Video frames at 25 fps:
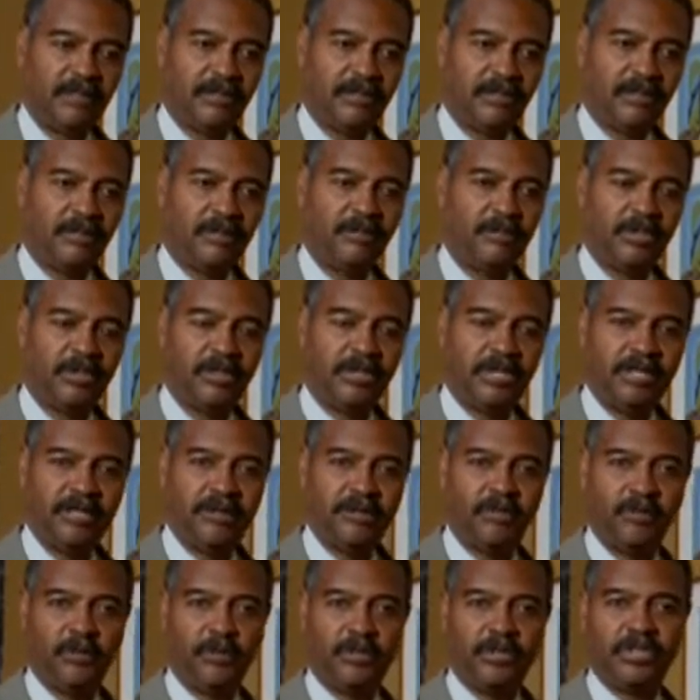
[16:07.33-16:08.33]
a community
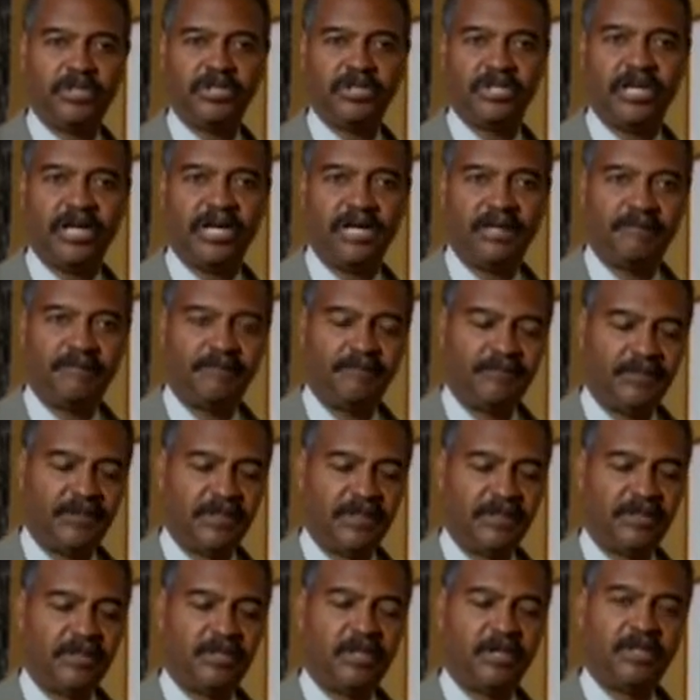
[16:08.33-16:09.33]
workshop
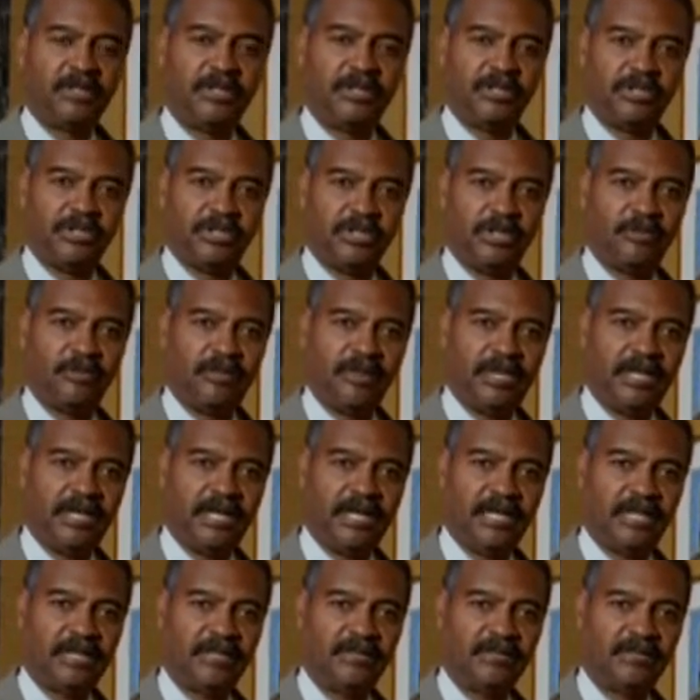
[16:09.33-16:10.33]
called Utopia
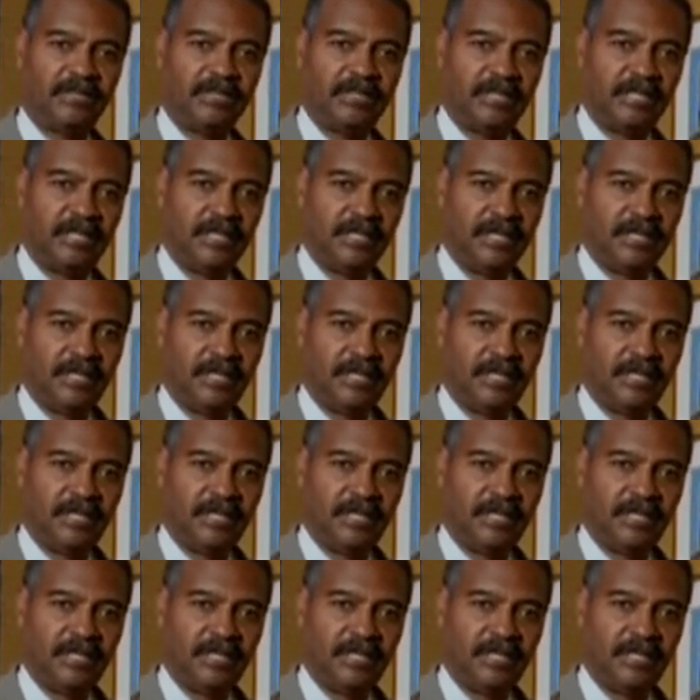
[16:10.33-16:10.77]
House.